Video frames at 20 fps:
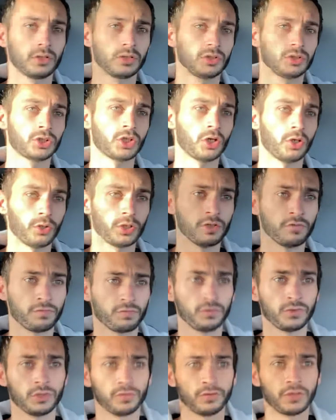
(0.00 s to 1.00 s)
So
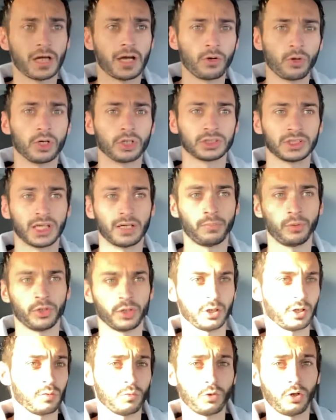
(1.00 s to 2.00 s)
you've now got to that point.
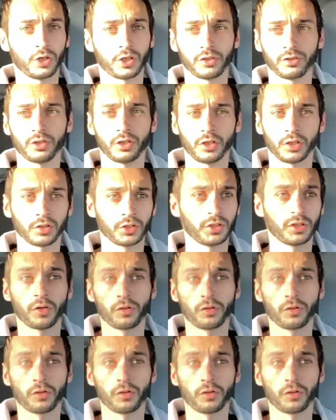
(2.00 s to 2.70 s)
You can walk your dog,